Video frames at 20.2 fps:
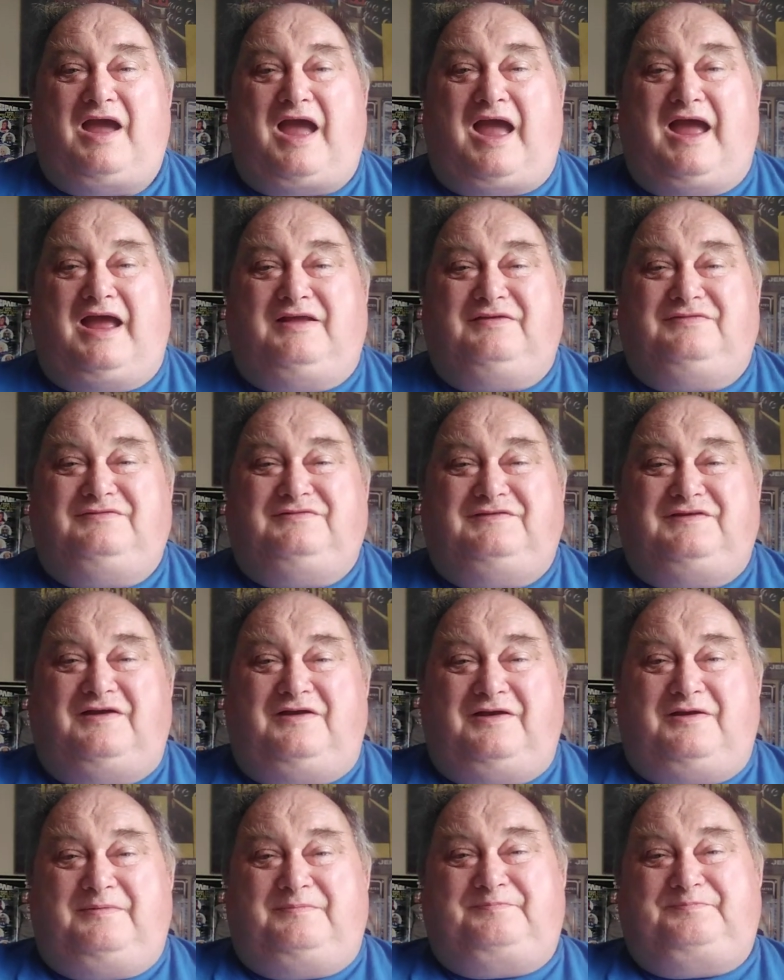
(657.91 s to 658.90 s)
and
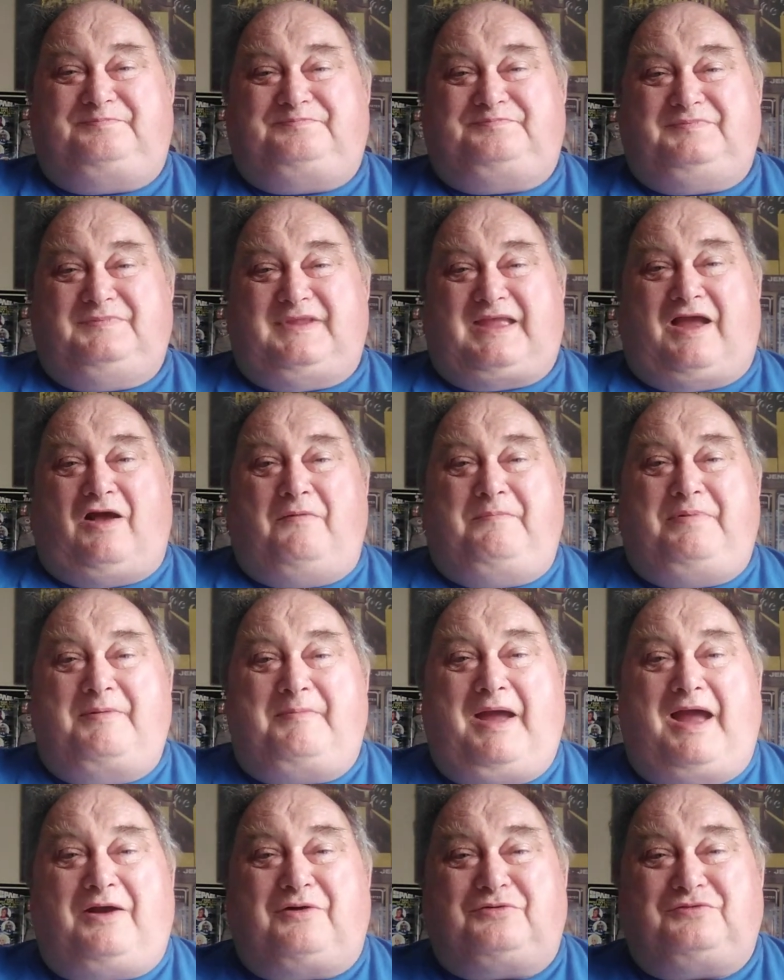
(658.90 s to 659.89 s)
help
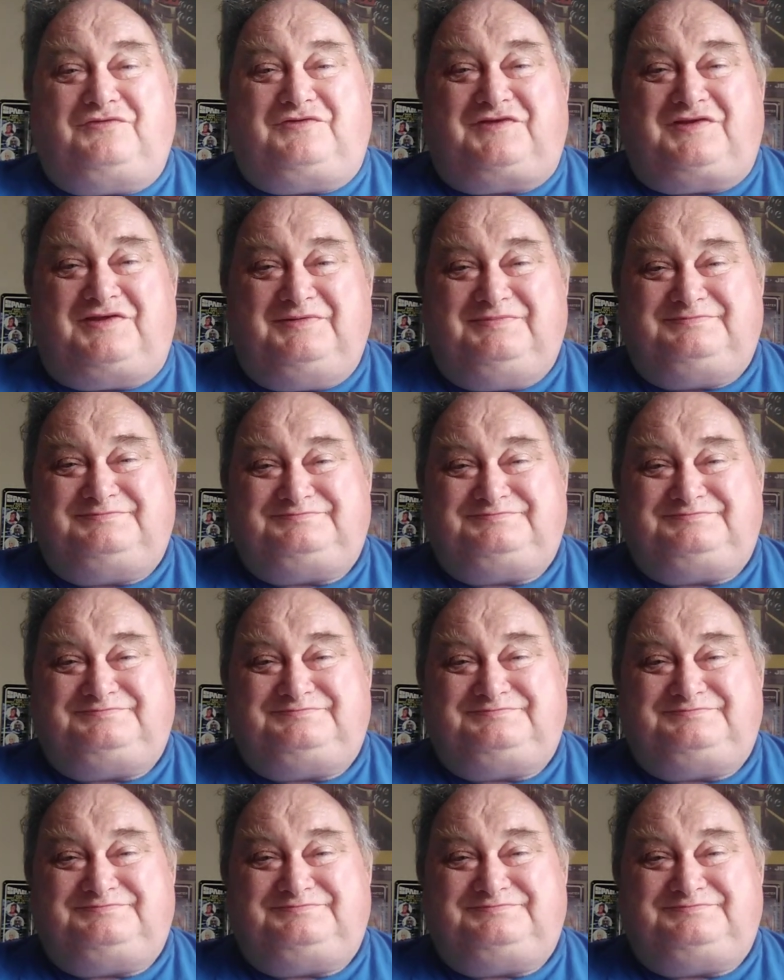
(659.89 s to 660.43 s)
him out.